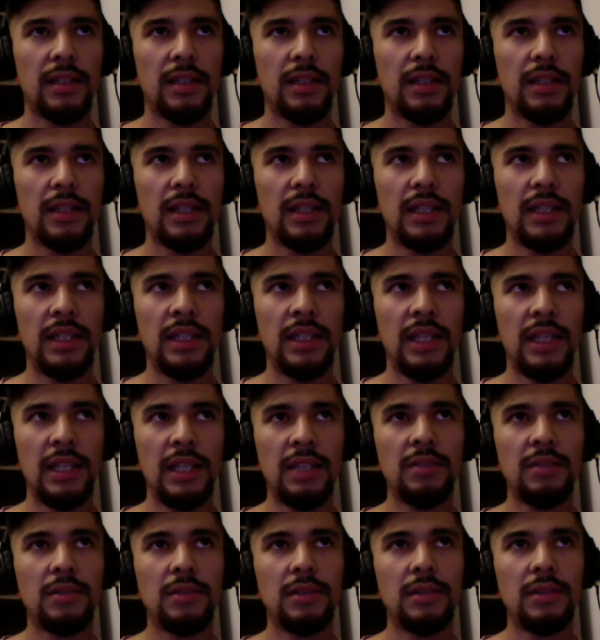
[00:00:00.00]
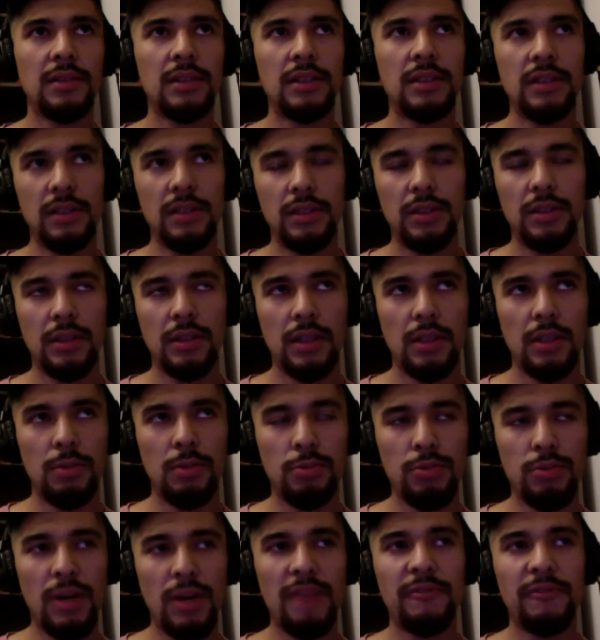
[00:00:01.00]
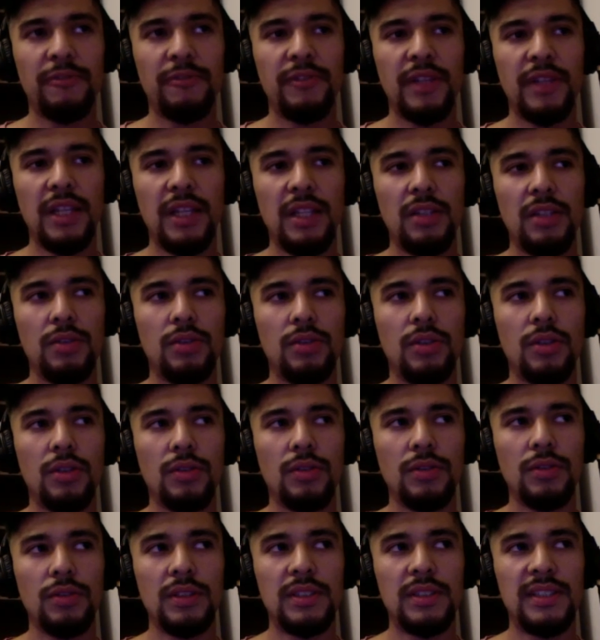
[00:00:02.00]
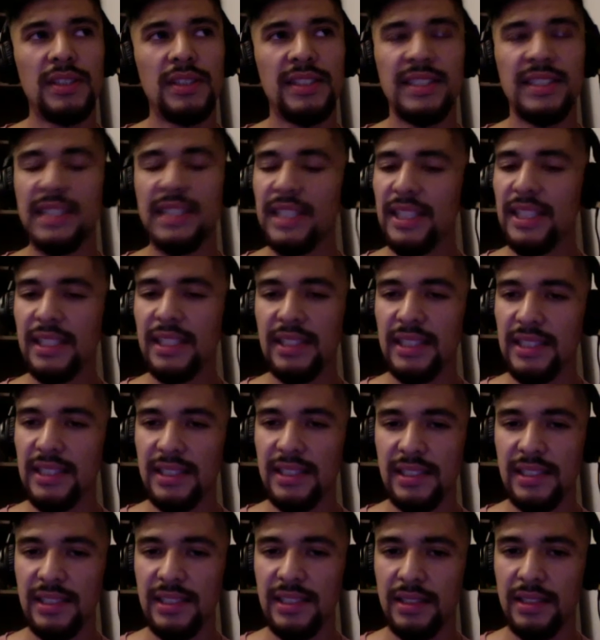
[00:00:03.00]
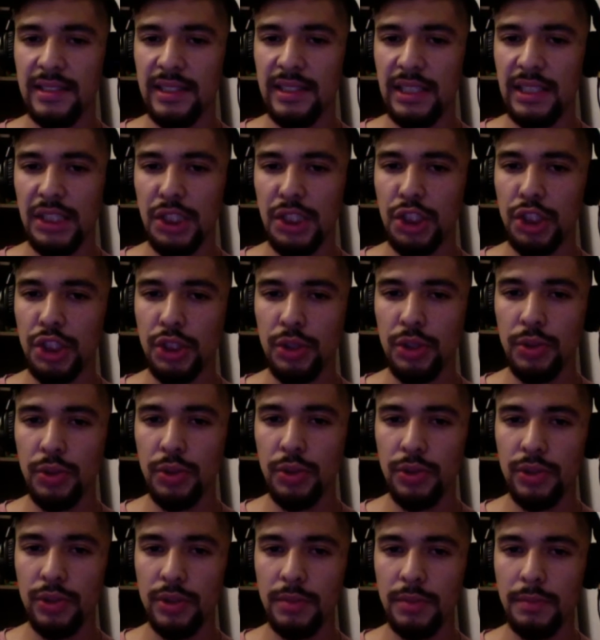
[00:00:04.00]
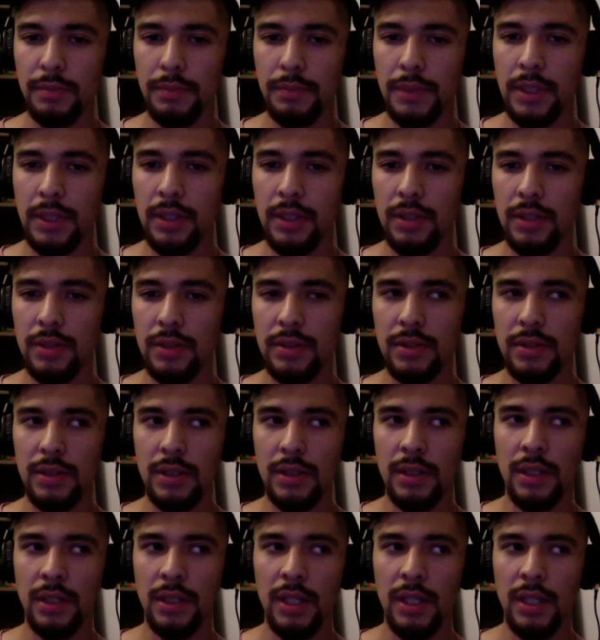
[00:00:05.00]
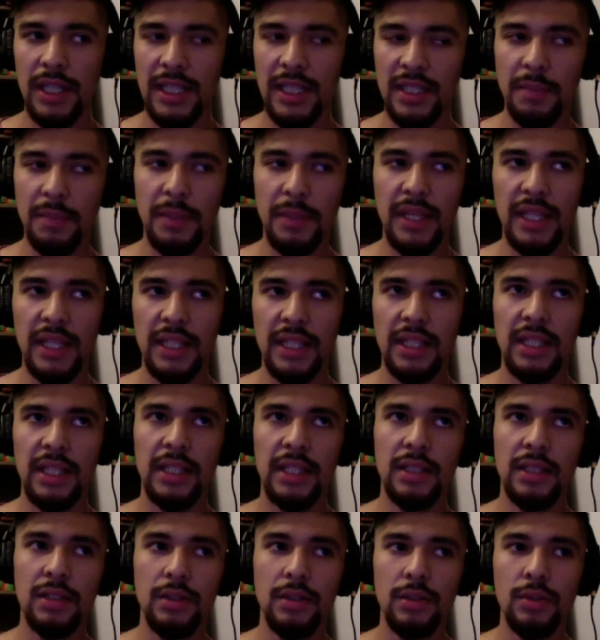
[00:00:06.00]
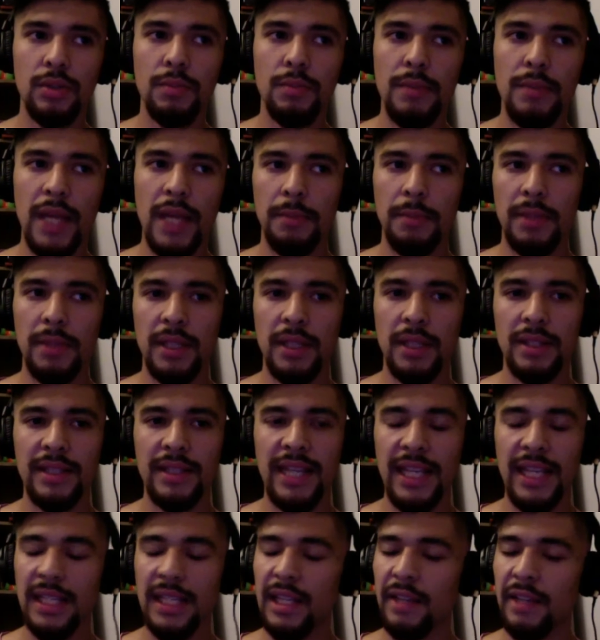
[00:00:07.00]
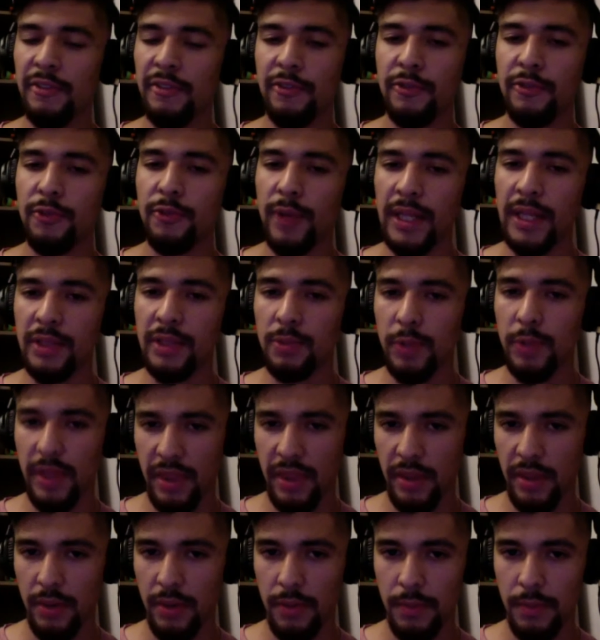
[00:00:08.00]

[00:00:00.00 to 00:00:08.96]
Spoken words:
in Ruffie you don't see these issues because in the beginning you maybe take a friend with you,